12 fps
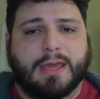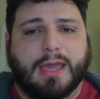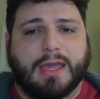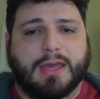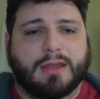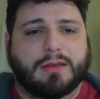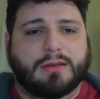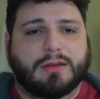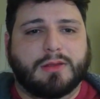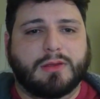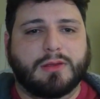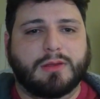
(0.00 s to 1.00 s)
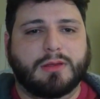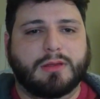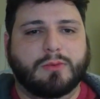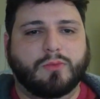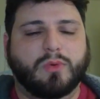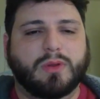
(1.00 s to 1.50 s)
And
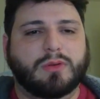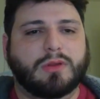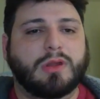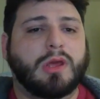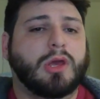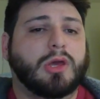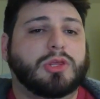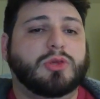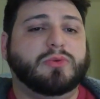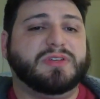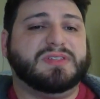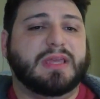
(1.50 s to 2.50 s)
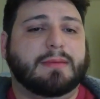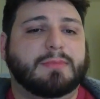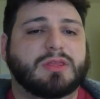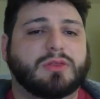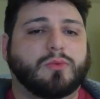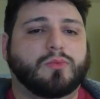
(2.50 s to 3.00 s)
when you
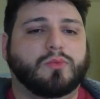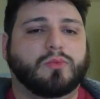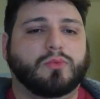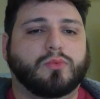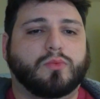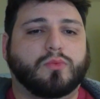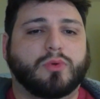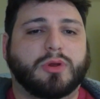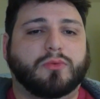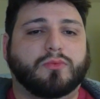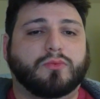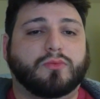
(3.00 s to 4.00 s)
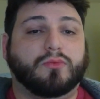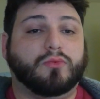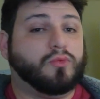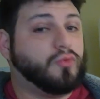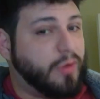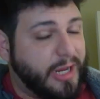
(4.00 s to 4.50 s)
examine the
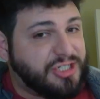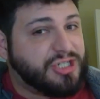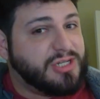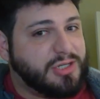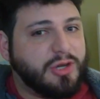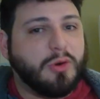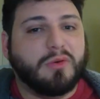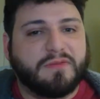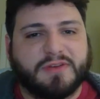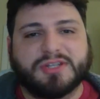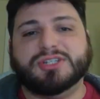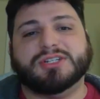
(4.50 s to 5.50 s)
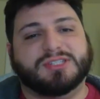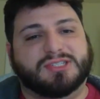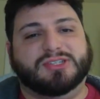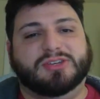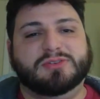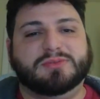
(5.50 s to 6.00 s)
regression
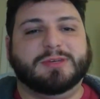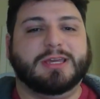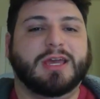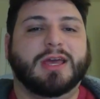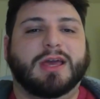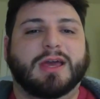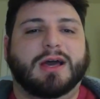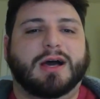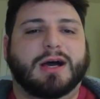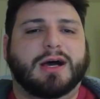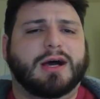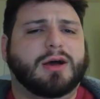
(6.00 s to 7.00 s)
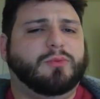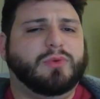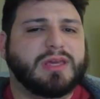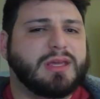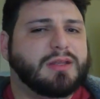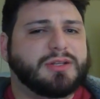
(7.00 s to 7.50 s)
coefficients, we
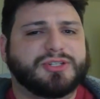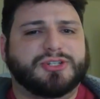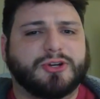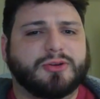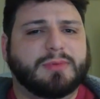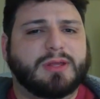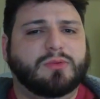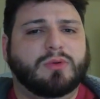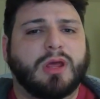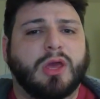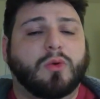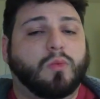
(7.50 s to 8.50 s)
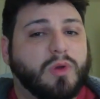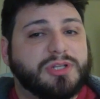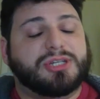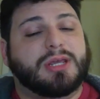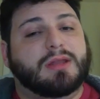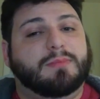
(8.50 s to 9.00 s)
can determine
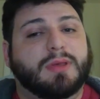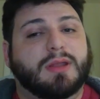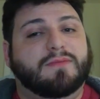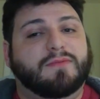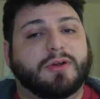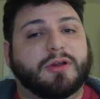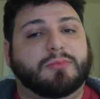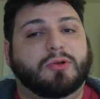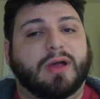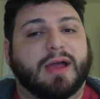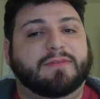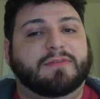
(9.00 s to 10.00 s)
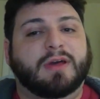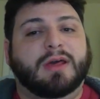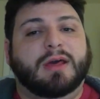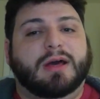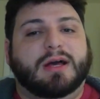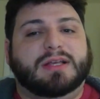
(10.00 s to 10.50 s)
which independent variable have
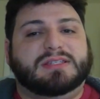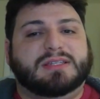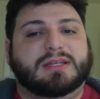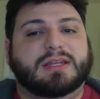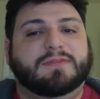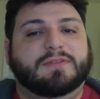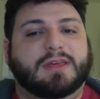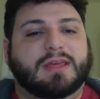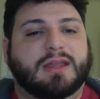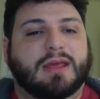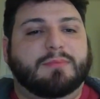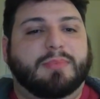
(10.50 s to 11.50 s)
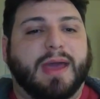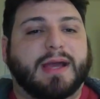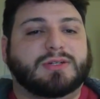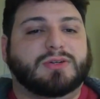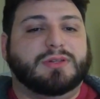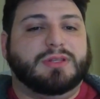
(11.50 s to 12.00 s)
a significant
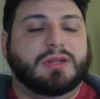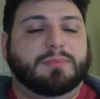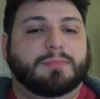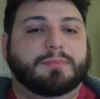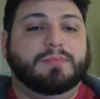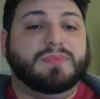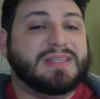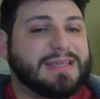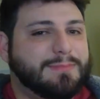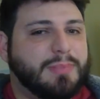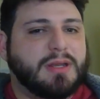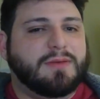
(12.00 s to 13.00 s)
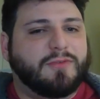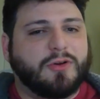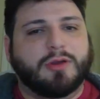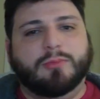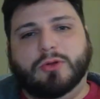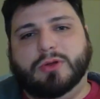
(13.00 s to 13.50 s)
impact on the dependent
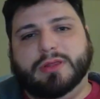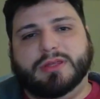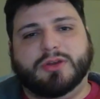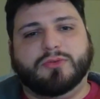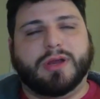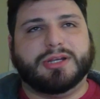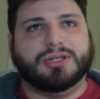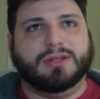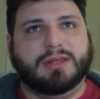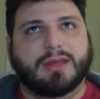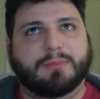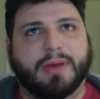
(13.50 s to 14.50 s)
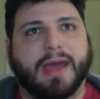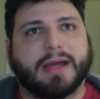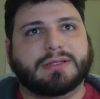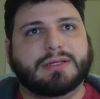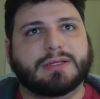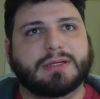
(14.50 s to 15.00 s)
variable and the direction of the
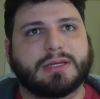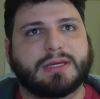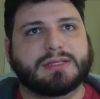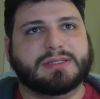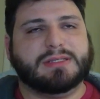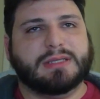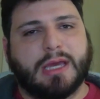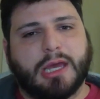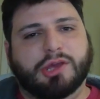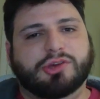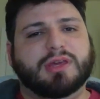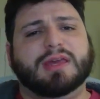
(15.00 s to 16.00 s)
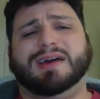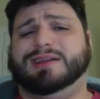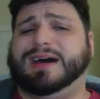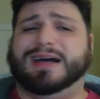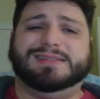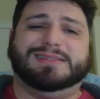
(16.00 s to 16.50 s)
impact, because you can kind
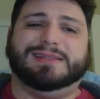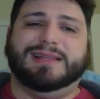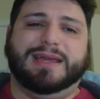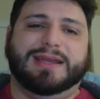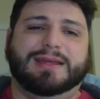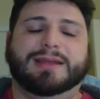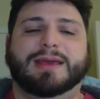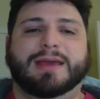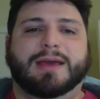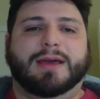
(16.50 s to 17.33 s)
of isolate it.